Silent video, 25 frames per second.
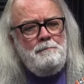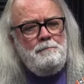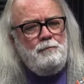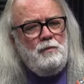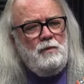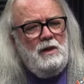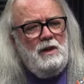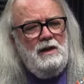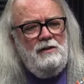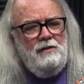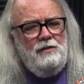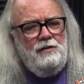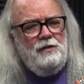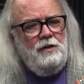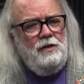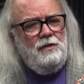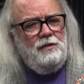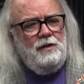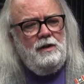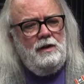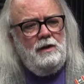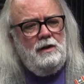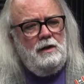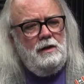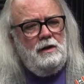it's just
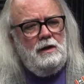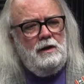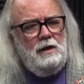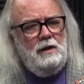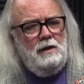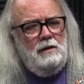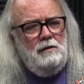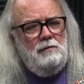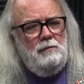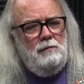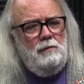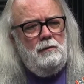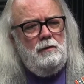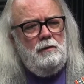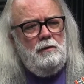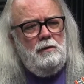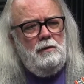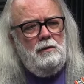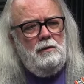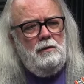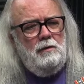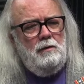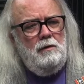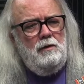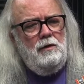
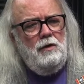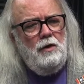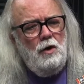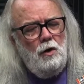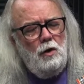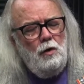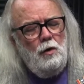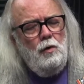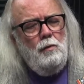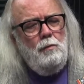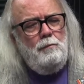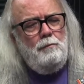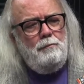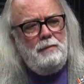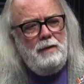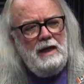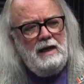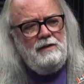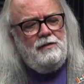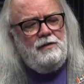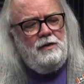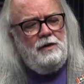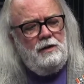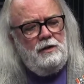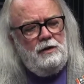no
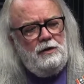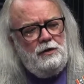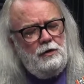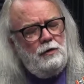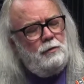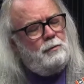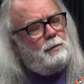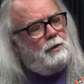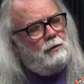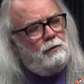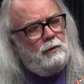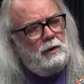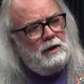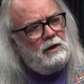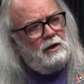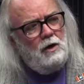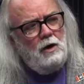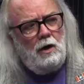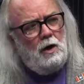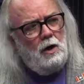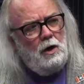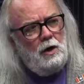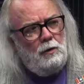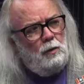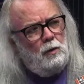basic human
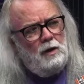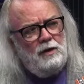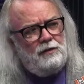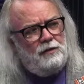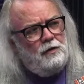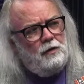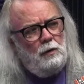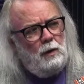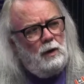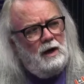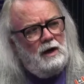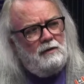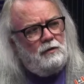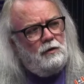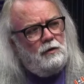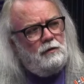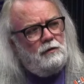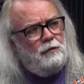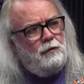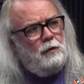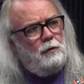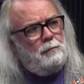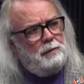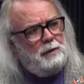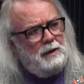regard whatsoever
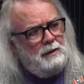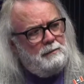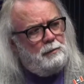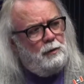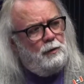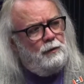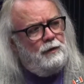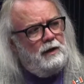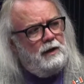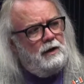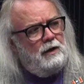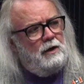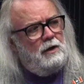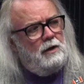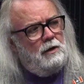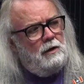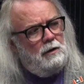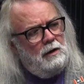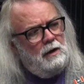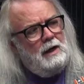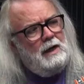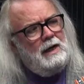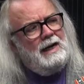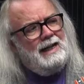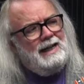for people that are
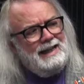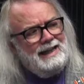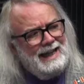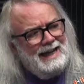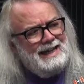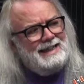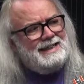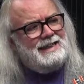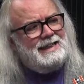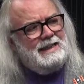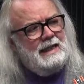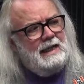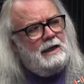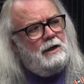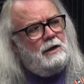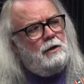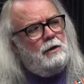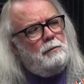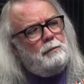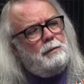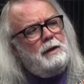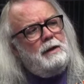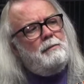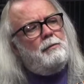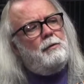less than, or
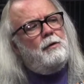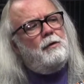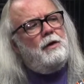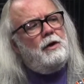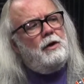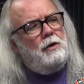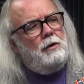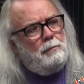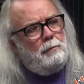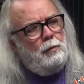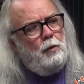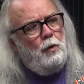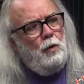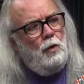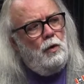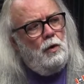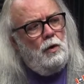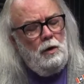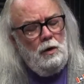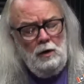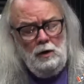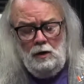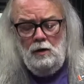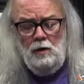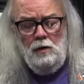people that are
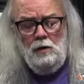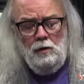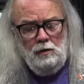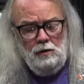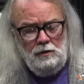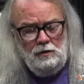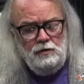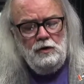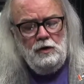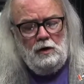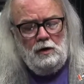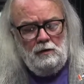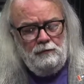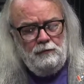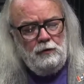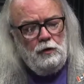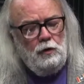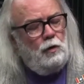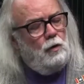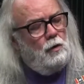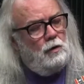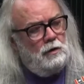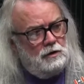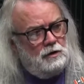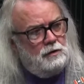poor, or, of
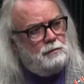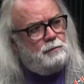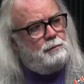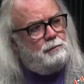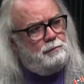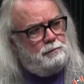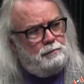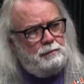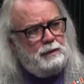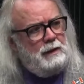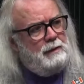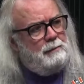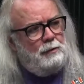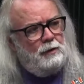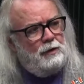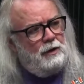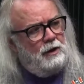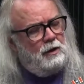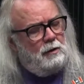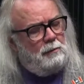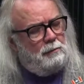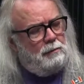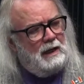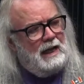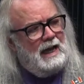course, people that
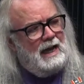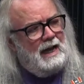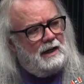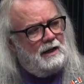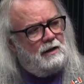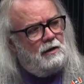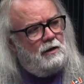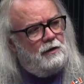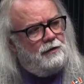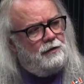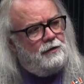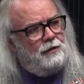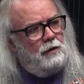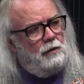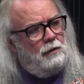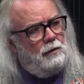are black also.